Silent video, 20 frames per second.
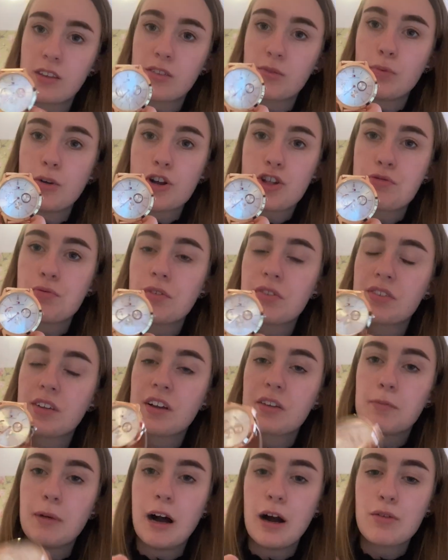This watch was
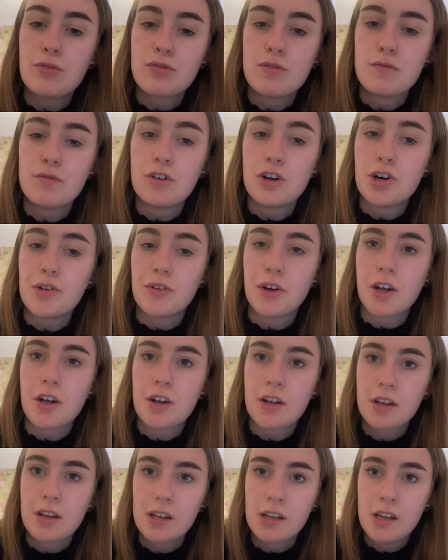six pounds from Vova.
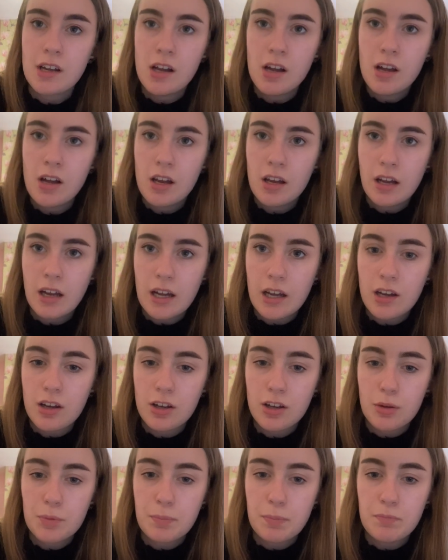Like
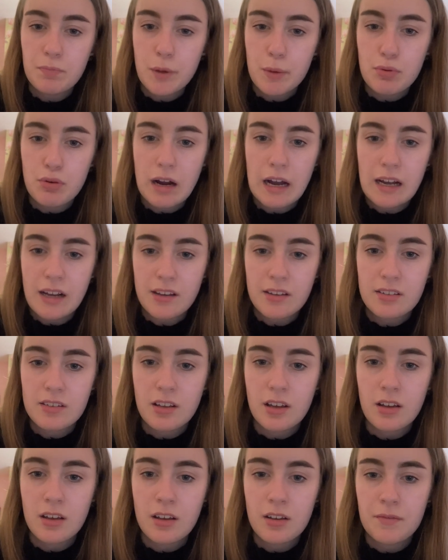the, the price
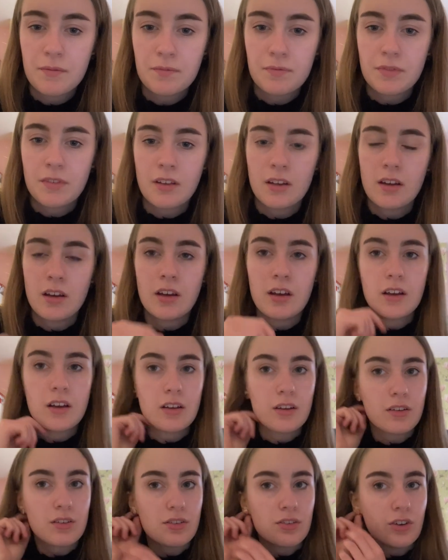
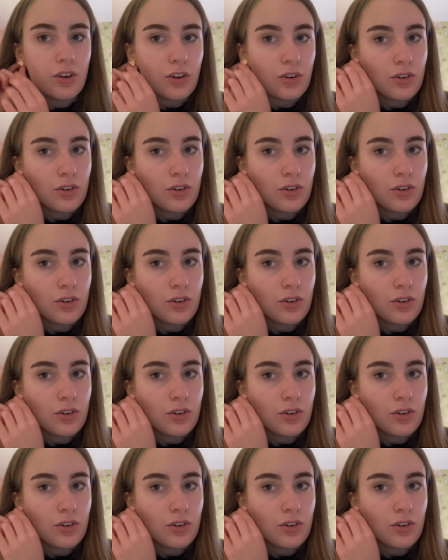is so